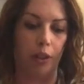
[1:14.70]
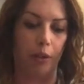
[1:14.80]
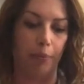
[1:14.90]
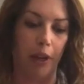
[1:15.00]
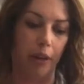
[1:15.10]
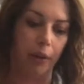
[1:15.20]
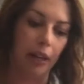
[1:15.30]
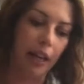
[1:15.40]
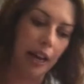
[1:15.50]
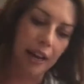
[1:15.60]
the bow,
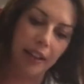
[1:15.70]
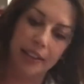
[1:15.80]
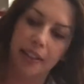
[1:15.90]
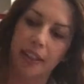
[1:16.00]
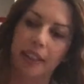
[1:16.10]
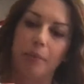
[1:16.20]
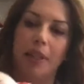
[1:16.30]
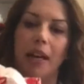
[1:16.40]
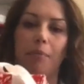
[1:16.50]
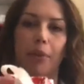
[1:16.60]
and that's going to give me
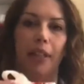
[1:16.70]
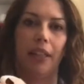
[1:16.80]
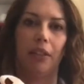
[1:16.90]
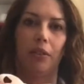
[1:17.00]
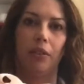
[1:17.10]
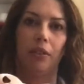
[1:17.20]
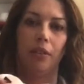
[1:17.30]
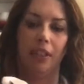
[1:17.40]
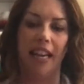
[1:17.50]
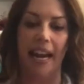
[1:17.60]
that pretty little
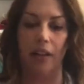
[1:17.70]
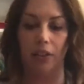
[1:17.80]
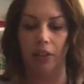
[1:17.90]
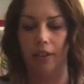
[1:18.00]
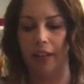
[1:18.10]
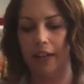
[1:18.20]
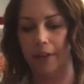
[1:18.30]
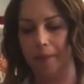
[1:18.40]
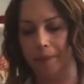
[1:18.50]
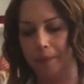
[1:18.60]
tail there.